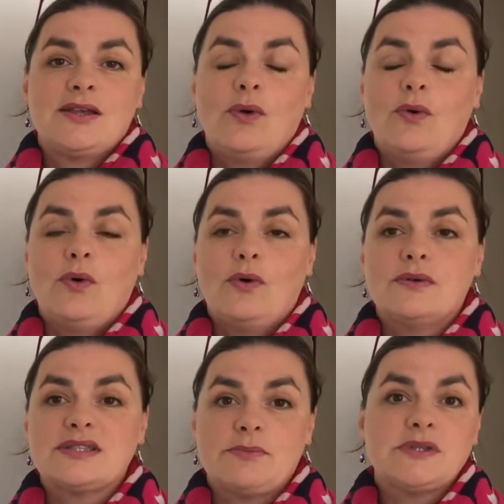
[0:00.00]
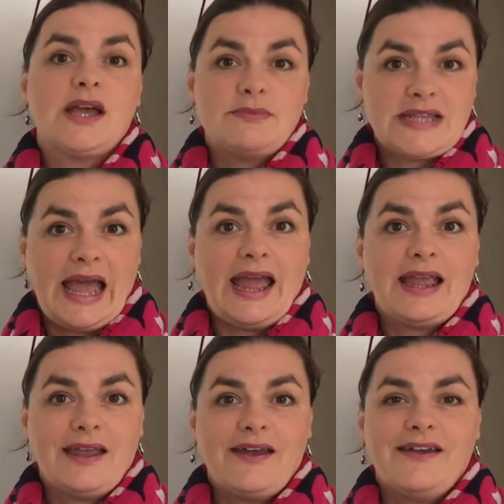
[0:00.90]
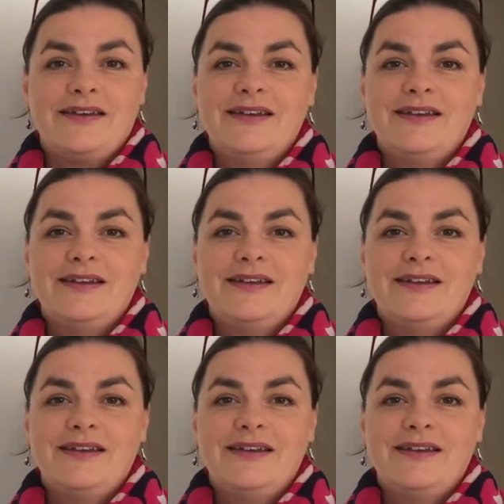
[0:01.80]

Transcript: or sometimes anger,